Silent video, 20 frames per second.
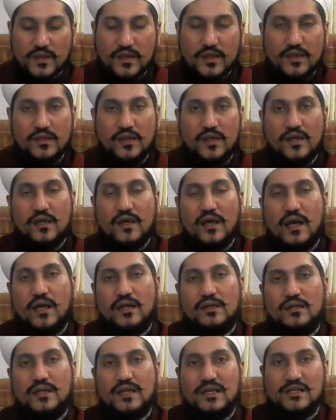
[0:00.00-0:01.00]
either
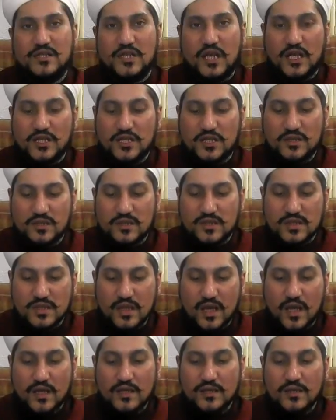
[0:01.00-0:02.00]
at the injection
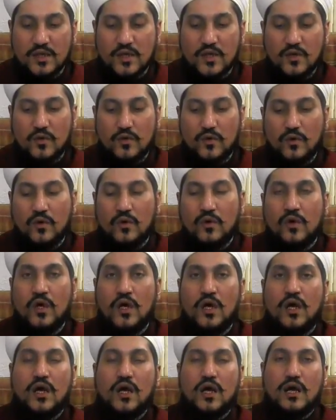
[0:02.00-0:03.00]
site or
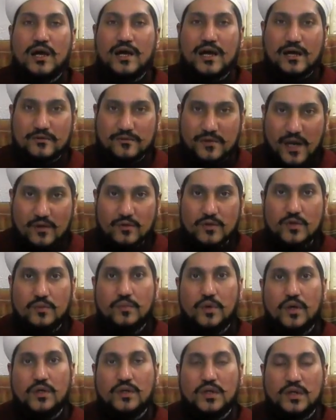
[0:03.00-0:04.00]
around the
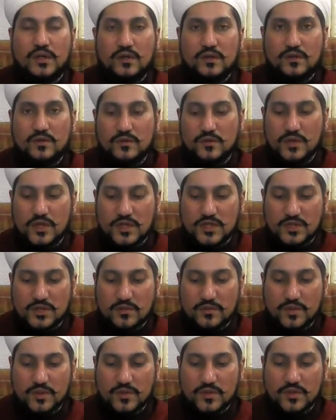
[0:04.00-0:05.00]
body through
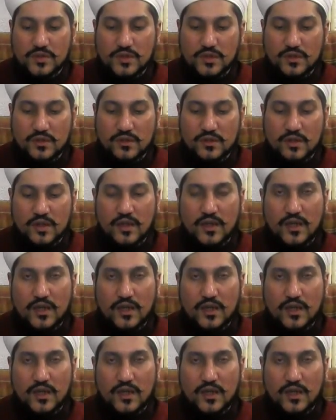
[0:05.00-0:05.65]
distribution